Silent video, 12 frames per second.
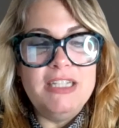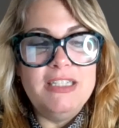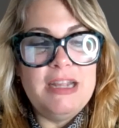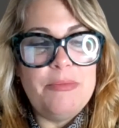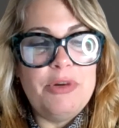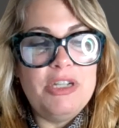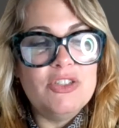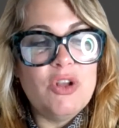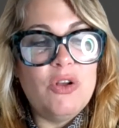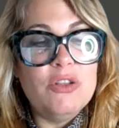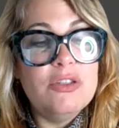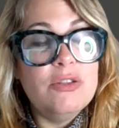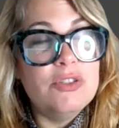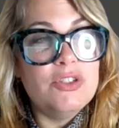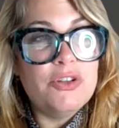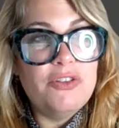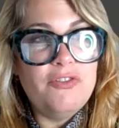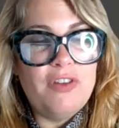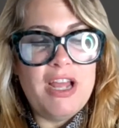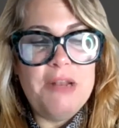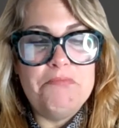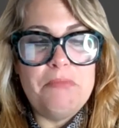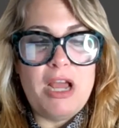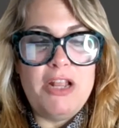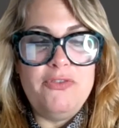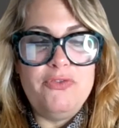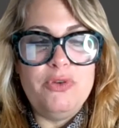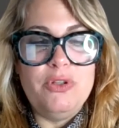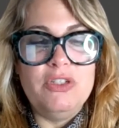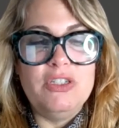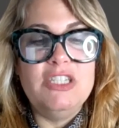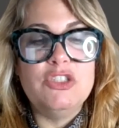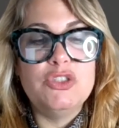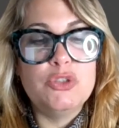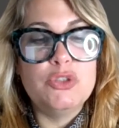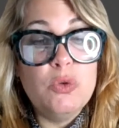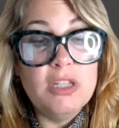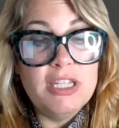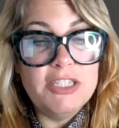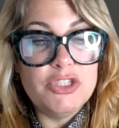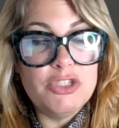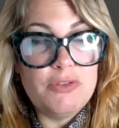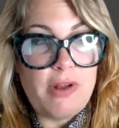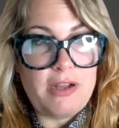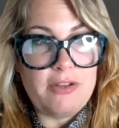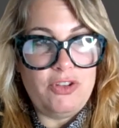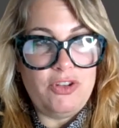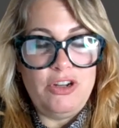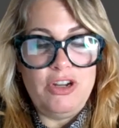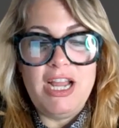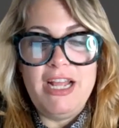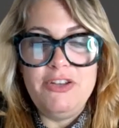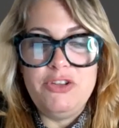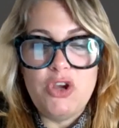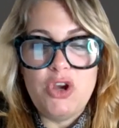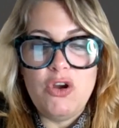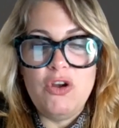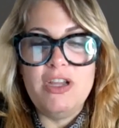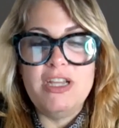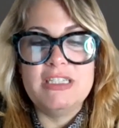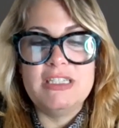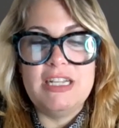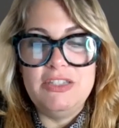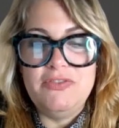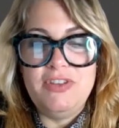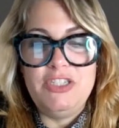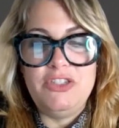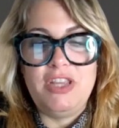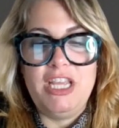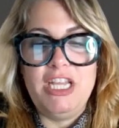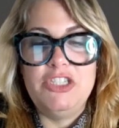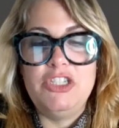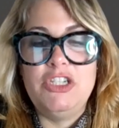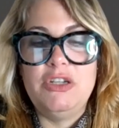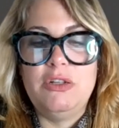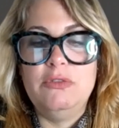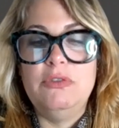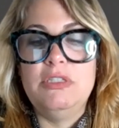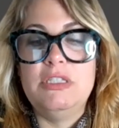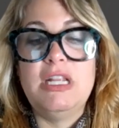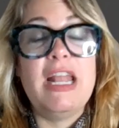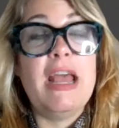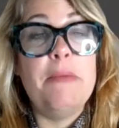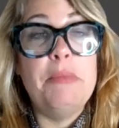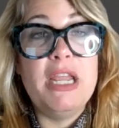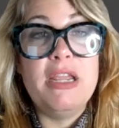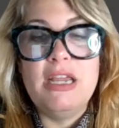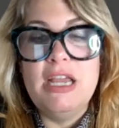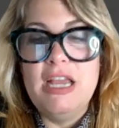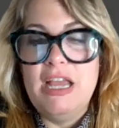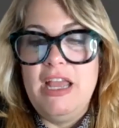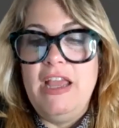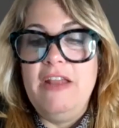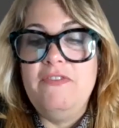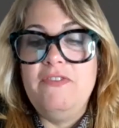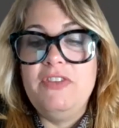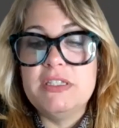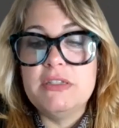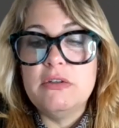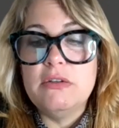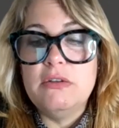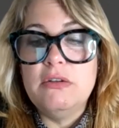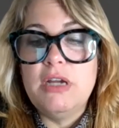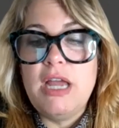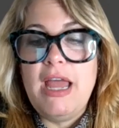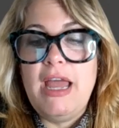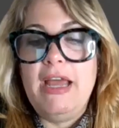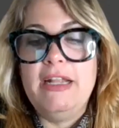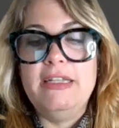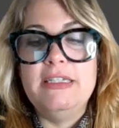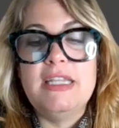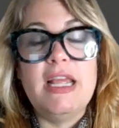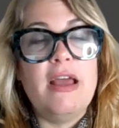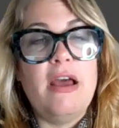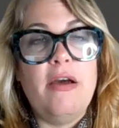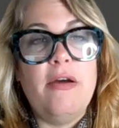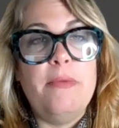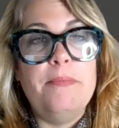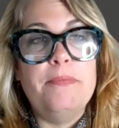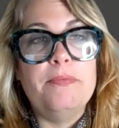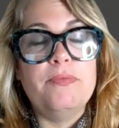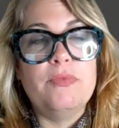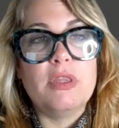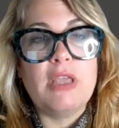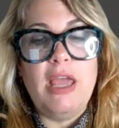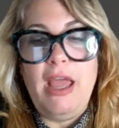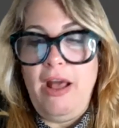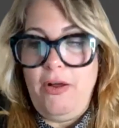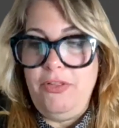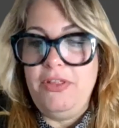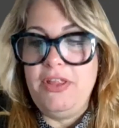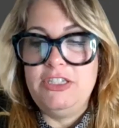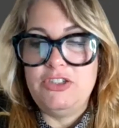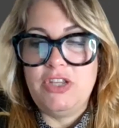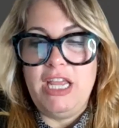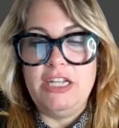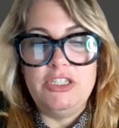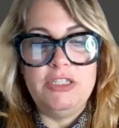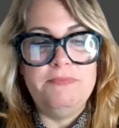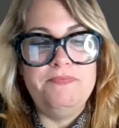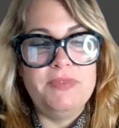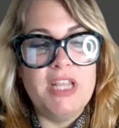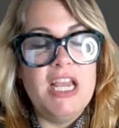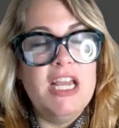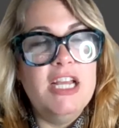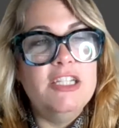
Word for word: And Deborah is also a certified mindful school instructor, and her extensive education includes an MA in physical and um, health education.